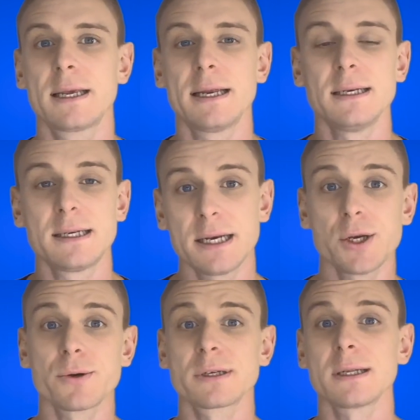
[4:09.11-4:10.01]

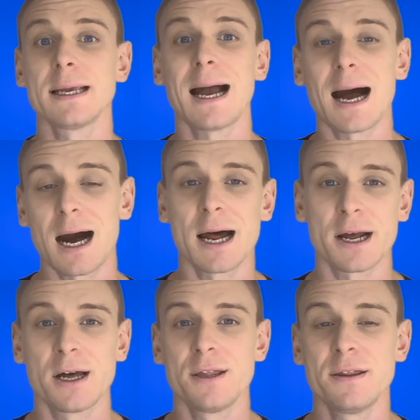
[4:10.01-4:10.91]
continuously
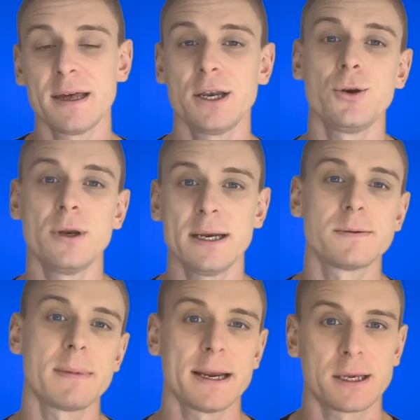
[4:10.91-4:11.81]
harder than you need to
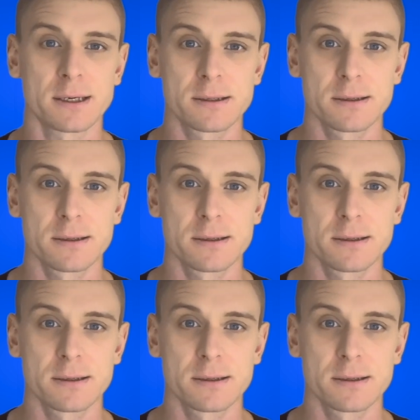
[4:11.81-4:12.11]
make it.